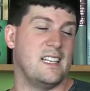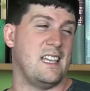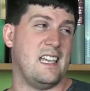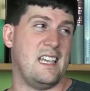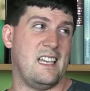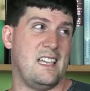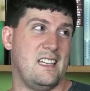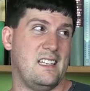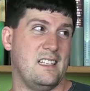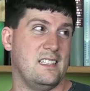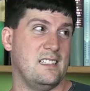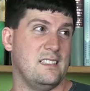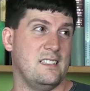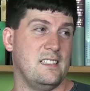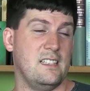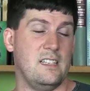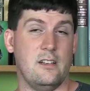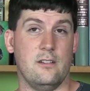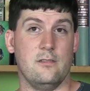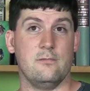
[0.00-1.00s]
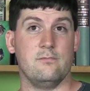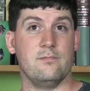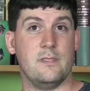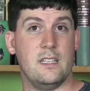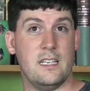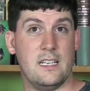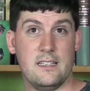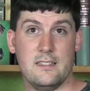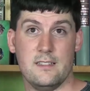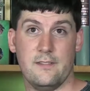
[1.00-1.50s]
and
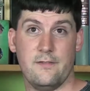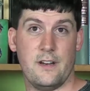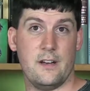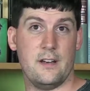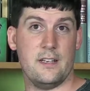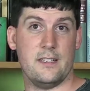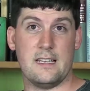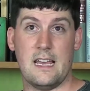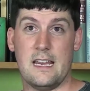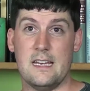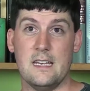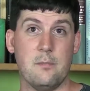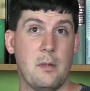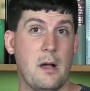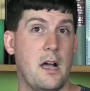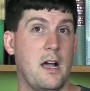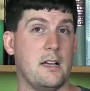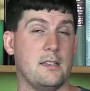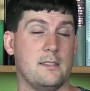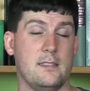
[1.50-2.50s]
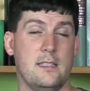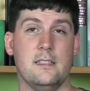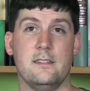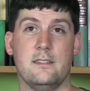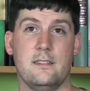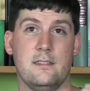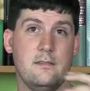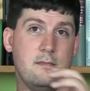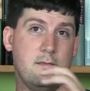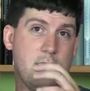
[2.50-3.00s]
it is a very tiny box.
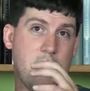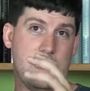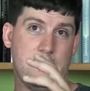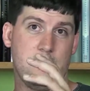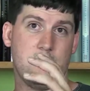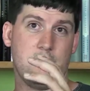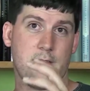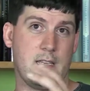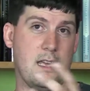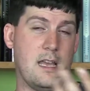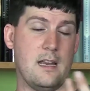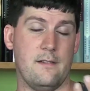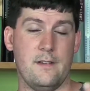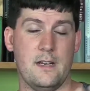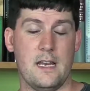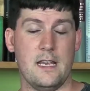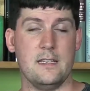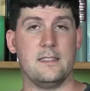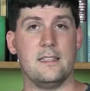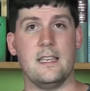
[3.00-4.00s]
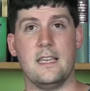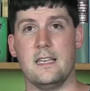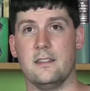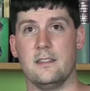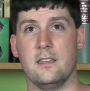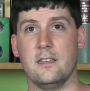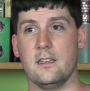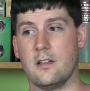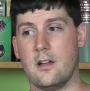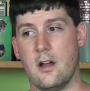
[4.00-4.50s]
That's kind of a nice thing.
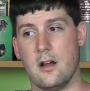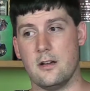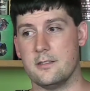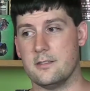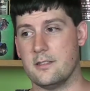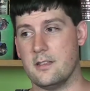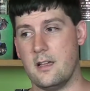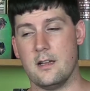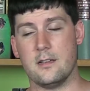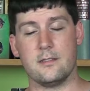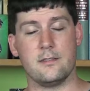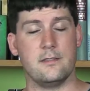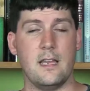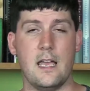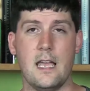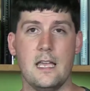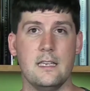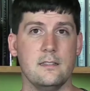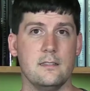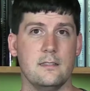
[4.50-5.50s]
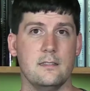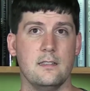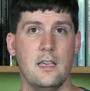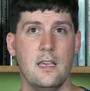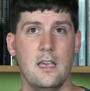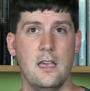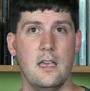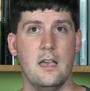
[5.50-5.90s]
The cardstock's nice.